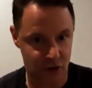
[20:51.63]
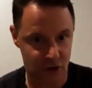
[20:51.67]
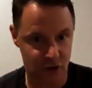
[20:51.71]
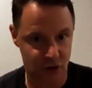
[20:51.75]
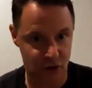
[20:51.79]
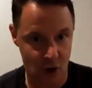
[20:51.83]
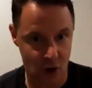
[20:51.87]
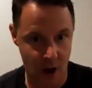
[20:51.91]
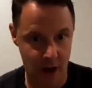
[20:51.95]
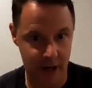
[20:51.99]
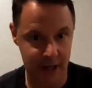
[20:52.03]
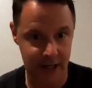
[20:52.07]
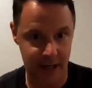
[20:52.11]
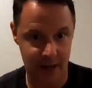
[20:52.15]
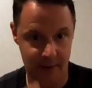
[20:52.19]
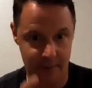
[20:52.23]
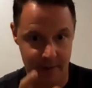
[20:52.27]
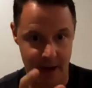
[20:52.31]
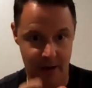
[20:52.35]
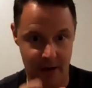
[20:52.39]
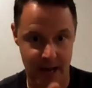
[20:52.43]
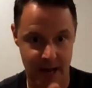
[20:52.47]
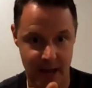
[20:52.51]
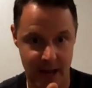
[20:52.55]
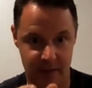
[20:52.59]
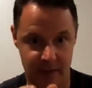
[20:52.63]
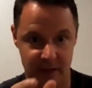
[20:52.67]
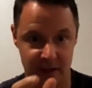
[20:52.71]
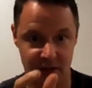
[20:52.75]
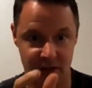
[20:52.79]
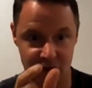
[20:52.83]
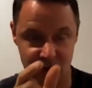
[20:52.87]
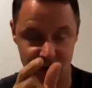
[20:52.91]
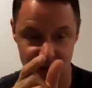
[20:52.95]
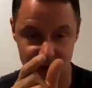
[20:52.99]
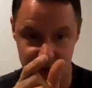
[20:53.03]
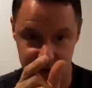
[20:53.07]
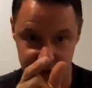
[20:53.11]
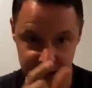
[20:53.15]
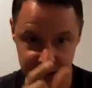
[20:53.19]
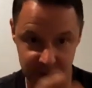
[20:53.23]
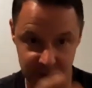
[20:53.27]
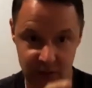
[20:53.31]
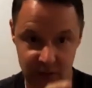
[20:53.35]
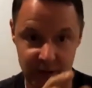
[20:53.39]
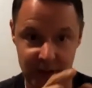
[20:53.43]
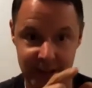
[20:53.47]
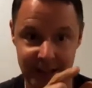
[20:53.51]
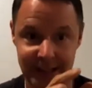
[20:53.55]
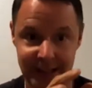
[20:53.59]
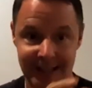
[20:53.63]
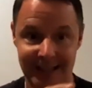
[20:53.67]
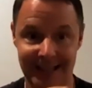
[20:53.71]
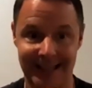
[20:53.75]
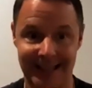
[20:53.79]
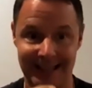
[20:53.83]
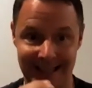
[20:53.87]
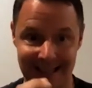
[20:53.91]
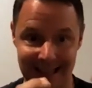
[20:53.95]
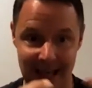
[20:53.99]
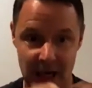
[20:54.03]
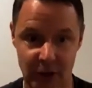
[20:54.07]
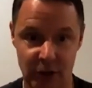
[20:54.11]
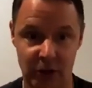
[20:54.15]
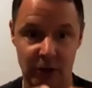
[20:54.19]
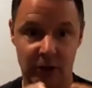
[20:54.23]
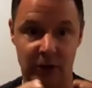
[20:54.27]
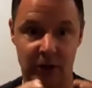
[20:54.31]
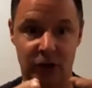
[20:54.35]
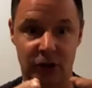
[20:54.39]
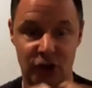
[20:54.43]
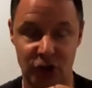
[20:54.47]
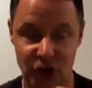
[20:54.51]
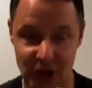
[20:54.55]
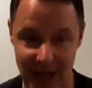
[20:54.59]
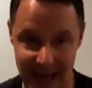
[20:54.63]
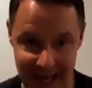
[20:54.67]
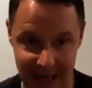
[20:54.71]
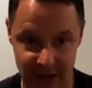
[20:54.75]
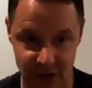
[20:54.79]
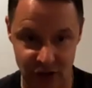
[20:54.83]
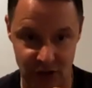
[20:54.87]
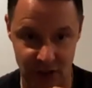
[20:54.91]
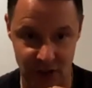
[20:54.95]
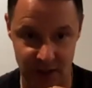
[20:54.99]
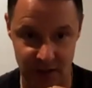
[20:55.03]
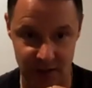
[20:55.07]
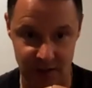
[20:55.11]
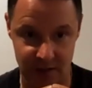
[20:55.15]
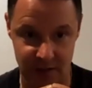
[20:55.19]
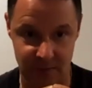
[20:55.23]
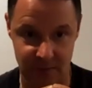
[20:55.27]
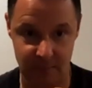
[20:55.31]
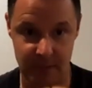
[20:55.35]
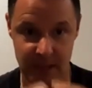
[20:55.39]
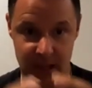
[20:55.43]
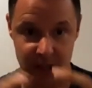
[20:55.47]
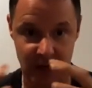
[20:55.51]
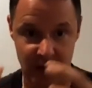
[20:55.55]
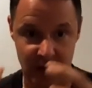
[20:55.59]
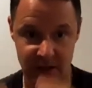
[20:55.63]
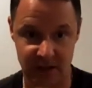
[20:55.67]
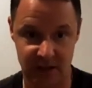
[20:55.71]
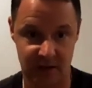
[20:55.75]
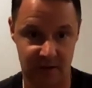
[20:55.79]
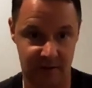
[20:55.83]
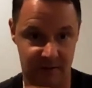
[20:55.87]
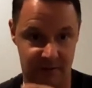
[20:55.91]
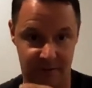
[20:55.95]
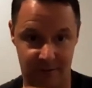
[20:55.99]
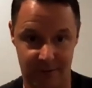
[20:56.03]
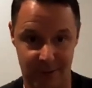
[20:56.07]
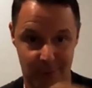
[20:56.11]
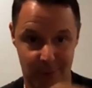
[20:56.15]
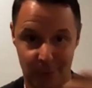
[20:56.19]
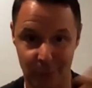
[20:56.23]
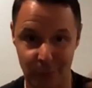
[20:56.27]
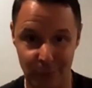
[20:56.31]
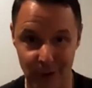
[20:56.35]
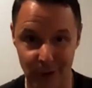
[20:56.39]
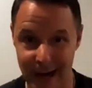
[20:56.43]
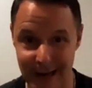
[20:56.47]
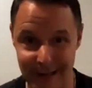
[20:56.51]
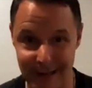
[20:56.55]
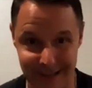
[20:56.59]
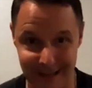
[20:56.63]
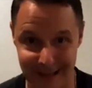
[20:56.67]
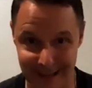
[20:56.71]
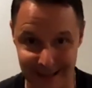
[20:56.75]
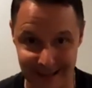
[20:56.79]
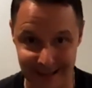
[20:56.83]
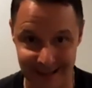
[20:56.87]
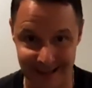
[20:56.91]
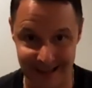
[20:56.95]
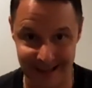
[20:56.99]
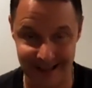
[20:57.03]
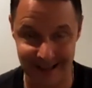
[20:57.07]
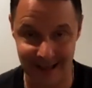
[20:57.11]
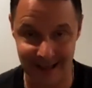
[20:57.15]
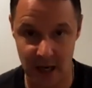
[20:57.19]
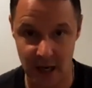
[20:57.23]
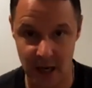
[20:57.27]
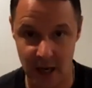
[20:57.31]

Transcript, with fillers: talking about how the literally cellular changes because of the presence